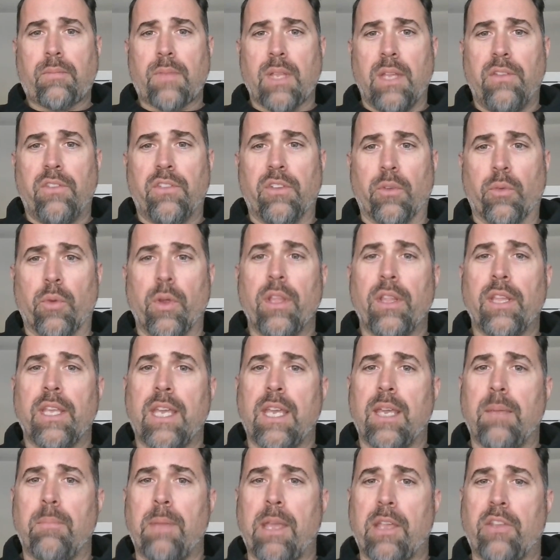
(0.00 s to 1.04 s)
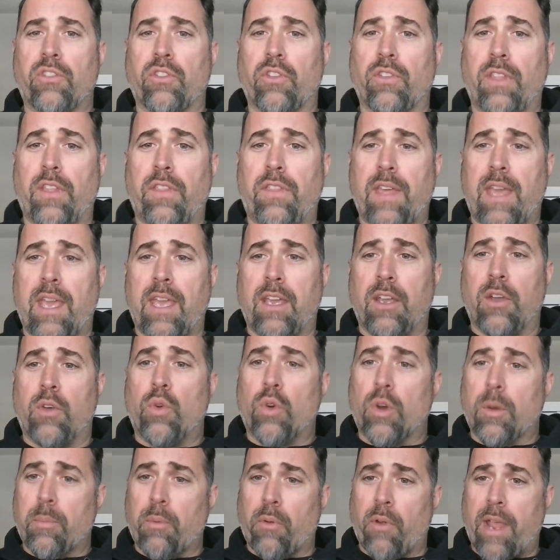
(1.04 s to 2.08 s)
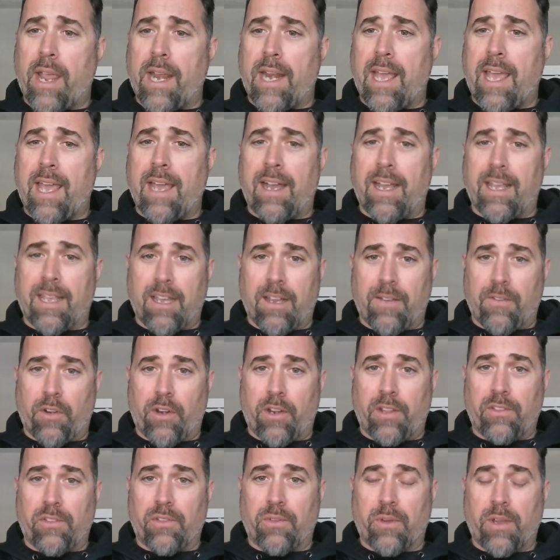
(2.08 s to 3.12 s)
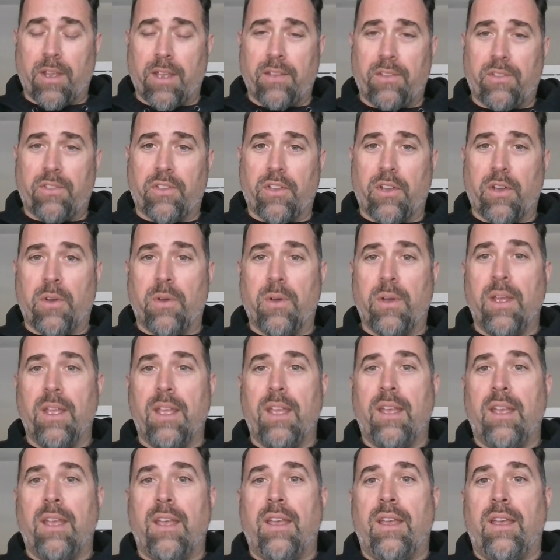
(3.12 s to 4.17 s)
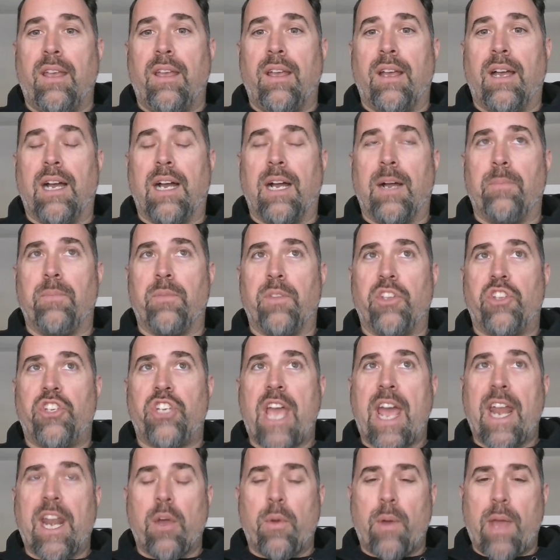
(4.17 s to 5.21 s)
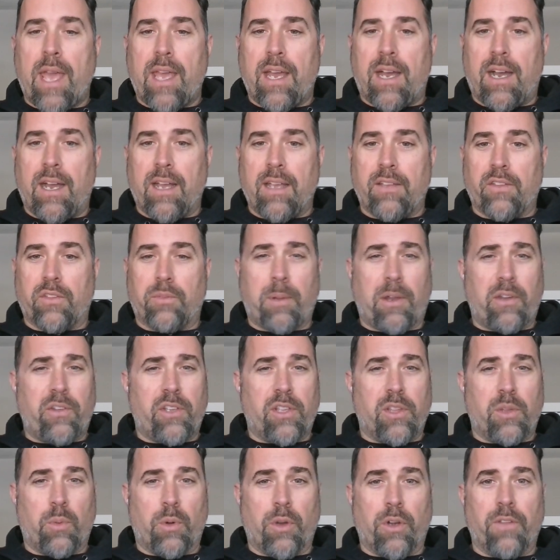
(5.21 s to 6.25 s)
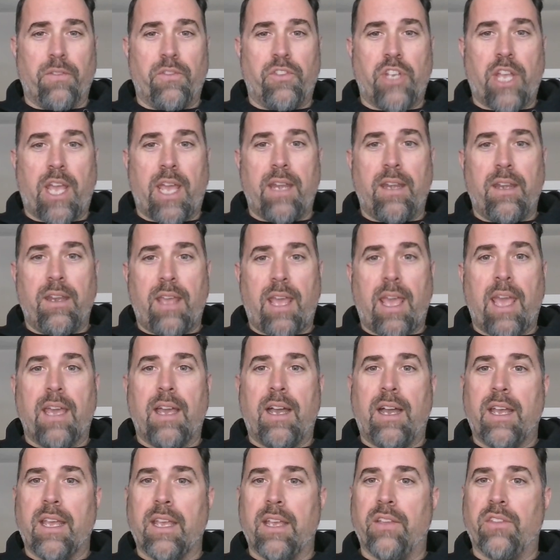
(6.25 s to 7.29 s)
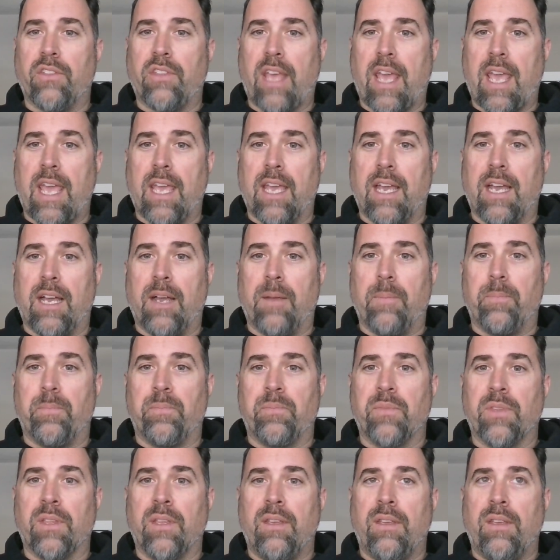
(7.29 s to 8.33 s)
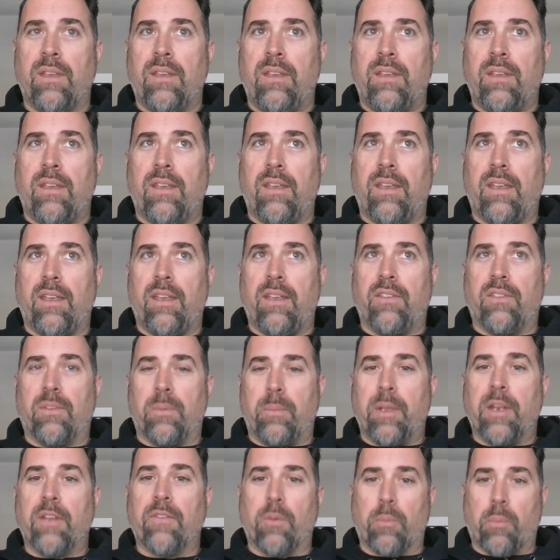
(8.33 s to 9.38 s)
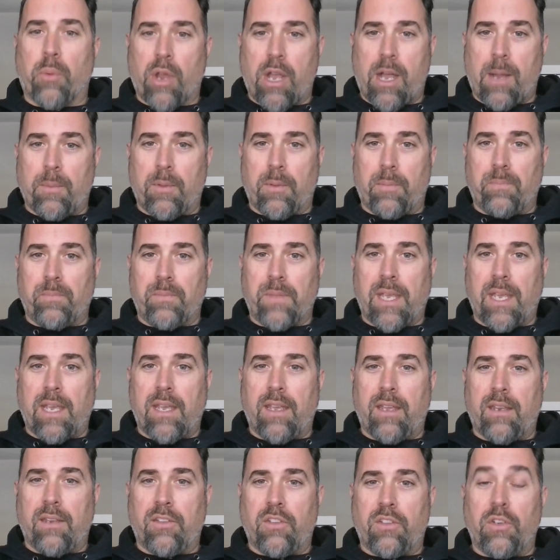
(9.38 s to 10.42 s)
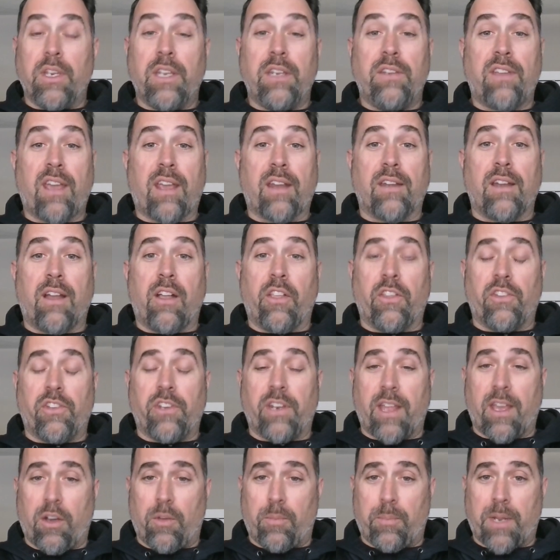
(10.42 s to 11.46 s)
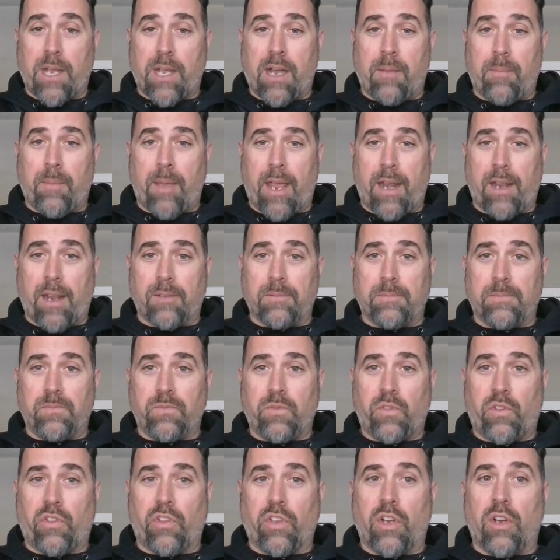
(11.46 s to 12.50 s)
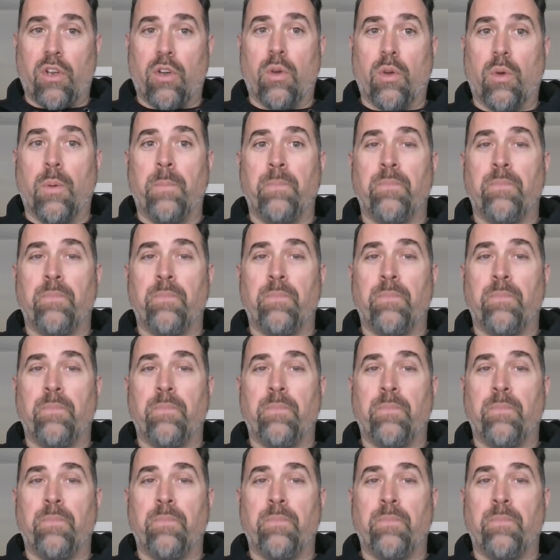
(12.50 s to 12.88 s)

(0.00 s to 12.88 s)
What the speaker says: really make sure that they incorporate AI governance, right? So shadow AI, especially in the world of Gen AI, is a bit of a problem, and you need technology to help combat it. So